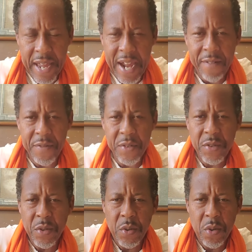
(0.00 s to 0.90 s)

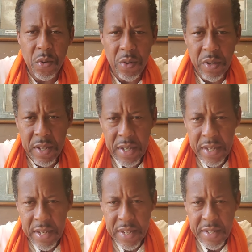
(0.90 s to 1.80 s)
after-school
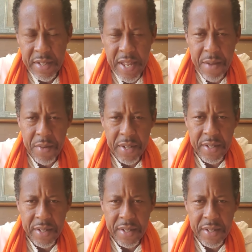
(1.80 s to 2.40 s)
Islamic